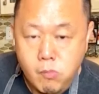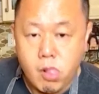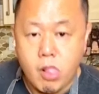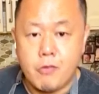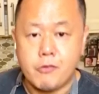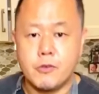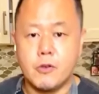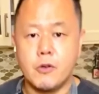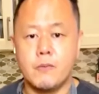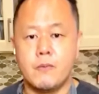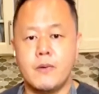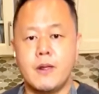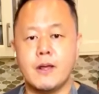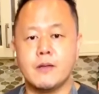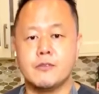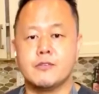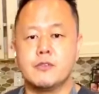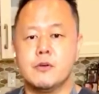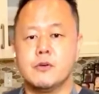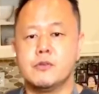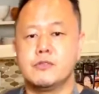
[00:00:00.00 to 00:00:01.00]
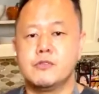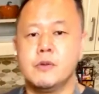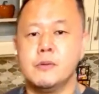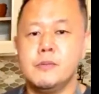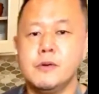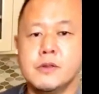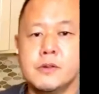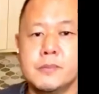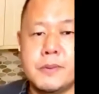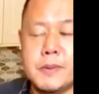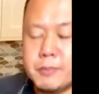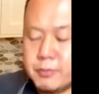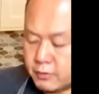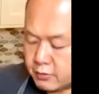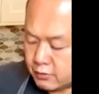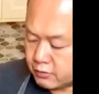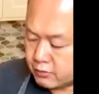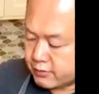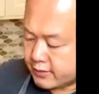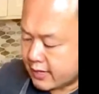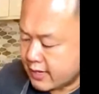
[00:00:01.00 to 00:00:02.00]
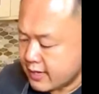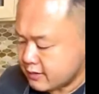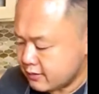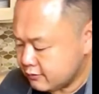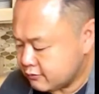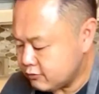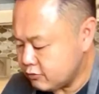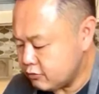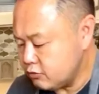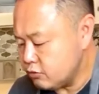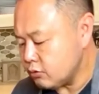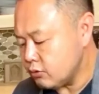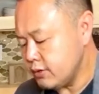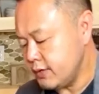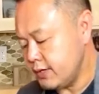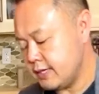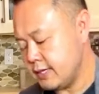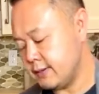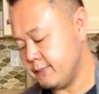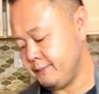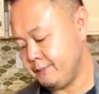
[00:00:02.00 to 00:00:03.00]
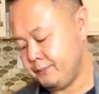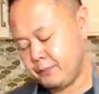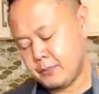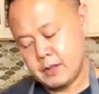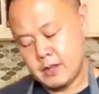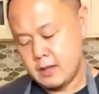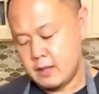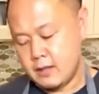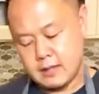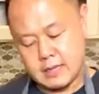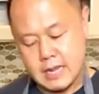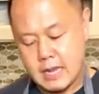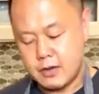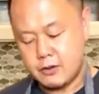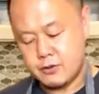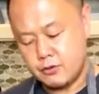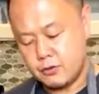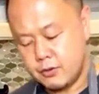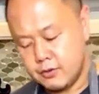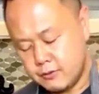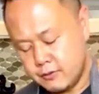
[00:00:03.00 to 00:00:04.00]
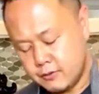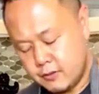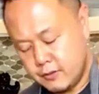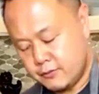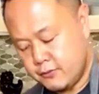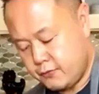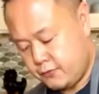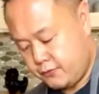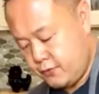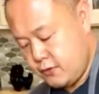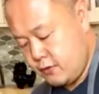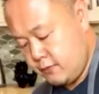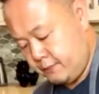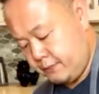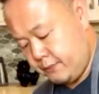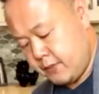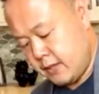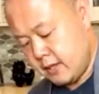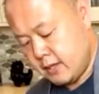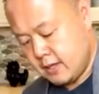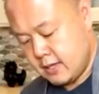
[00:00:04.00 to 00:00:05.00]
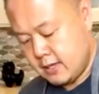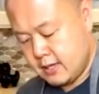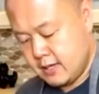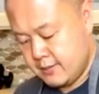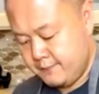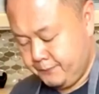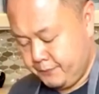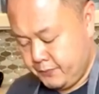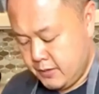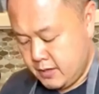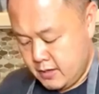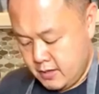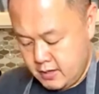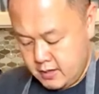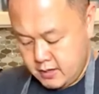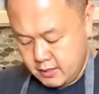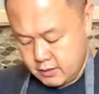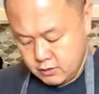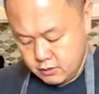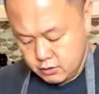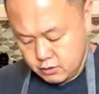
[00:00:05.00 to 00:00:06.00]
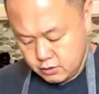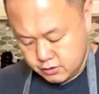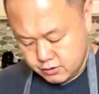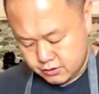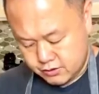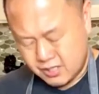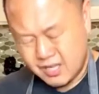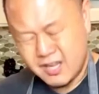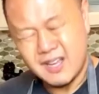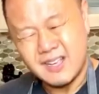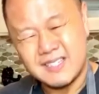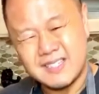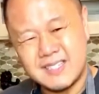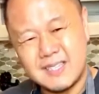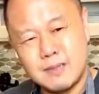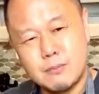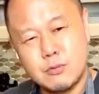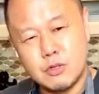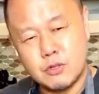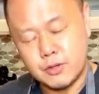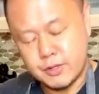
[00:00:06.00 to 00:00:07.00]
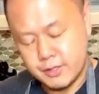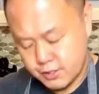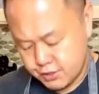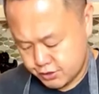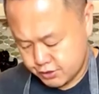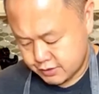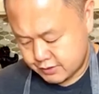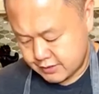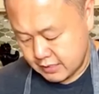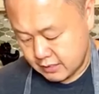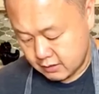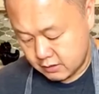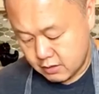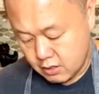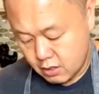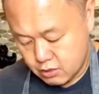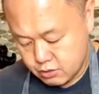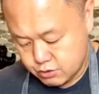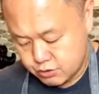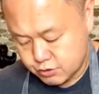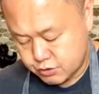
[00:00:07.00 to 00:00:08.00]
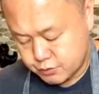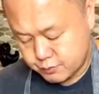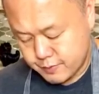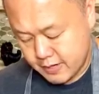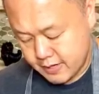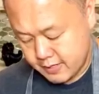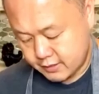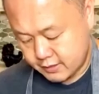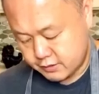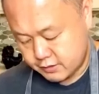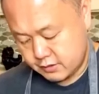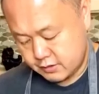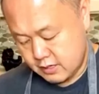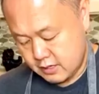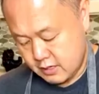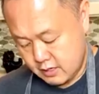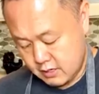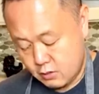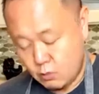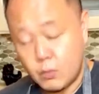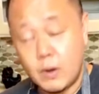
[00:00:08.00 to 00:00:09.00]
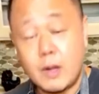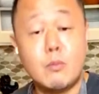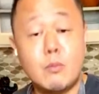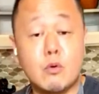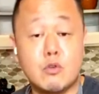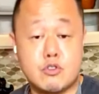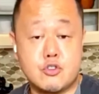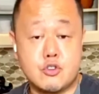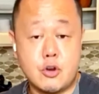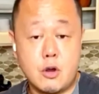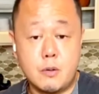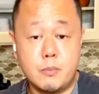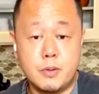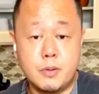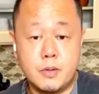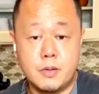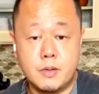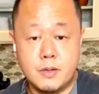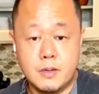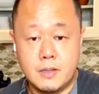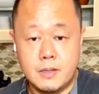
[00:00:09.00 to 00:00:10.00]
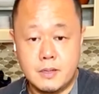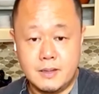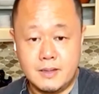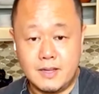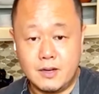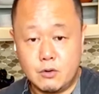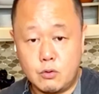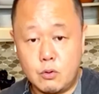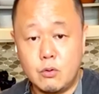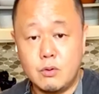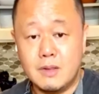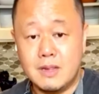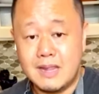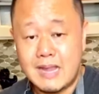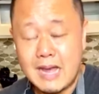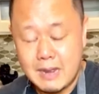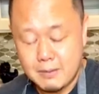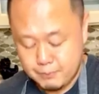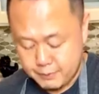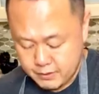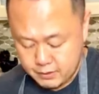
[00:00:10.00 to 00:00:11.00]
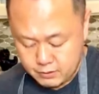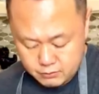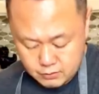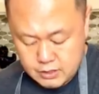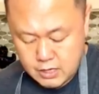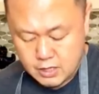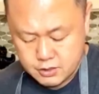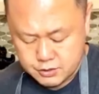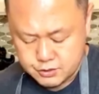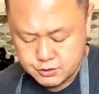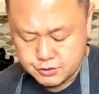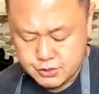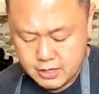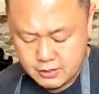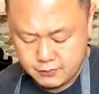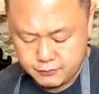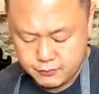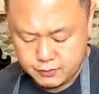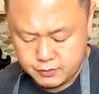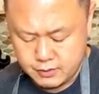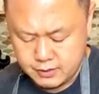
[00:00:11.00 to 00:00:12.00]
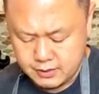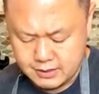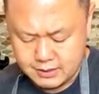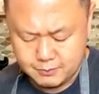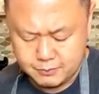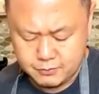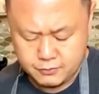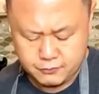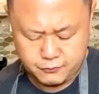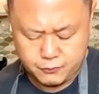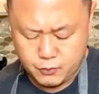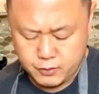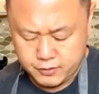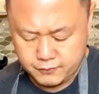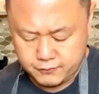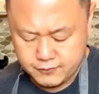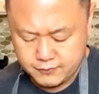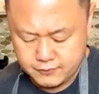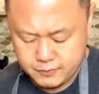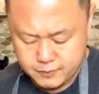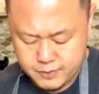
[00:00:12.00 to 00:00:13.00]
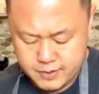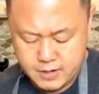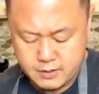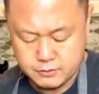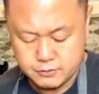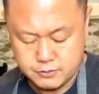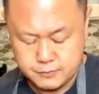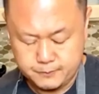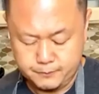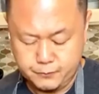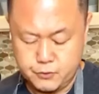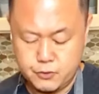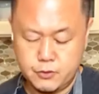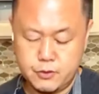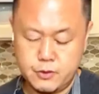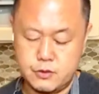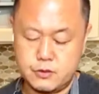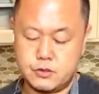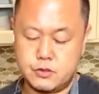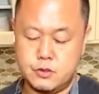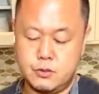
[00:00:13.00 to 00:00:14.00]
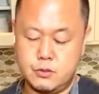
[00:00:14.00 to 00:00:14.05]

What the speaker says: So some other people are going, hey, that's a durian. Yeah, durian's a different fruit. It looks similar-ish. It's got larger spikes, way more sharp. They grow a lot bigger. Actually, jackfruit can get up to 40, 50 pounds. Durian